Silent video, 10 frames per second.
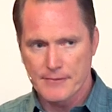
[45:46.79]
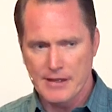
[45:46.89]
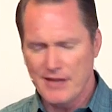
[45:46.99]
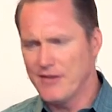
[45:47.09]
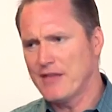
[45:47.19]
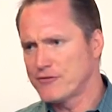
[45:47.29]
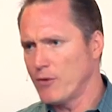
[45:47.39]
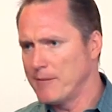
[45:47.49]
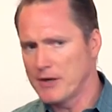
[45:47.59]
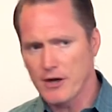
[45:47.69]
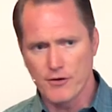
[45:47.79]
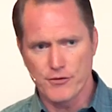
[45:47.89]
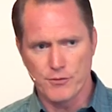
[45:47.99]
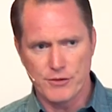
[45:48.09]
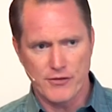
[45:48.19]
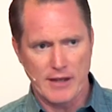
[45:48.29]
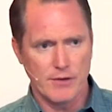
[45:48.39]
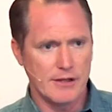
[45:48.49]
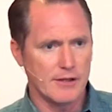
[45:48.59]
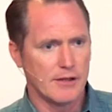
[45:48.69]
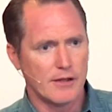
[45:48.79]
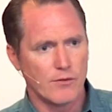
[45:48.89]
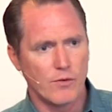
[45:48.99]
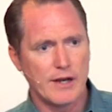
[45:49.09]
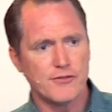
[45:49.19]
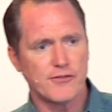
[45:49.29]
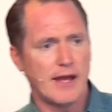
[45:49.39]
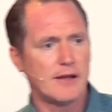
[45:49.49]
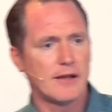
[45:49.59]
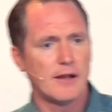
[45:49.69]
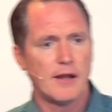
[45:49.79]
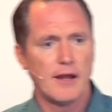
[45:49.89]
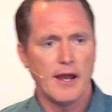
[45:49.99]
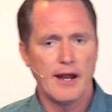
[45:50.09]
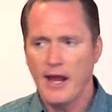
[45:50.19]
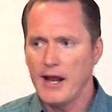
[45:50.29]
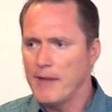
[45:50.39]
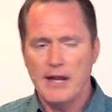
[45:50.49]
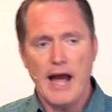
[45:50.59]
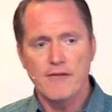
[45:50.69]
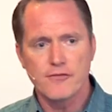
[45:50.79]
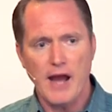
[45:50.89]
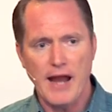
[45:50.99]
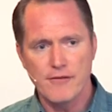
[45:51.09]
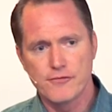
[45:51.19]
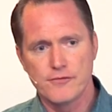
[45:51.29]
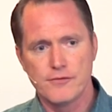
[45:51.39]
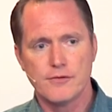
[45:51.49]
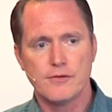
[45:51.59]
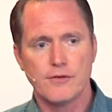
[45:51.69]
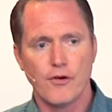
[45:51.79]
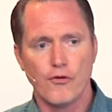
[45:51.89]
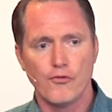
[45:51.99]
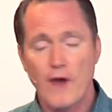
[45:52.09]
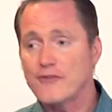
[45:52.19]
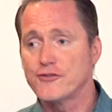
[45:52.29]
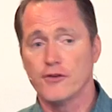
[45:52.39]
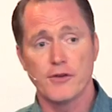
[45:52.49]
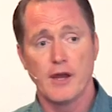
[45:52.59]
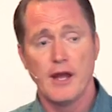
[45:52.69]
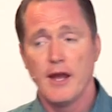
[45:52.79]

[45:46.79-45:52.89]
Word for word: And I think that's why MacArthur would say what he said. And I mean, I've wrestled.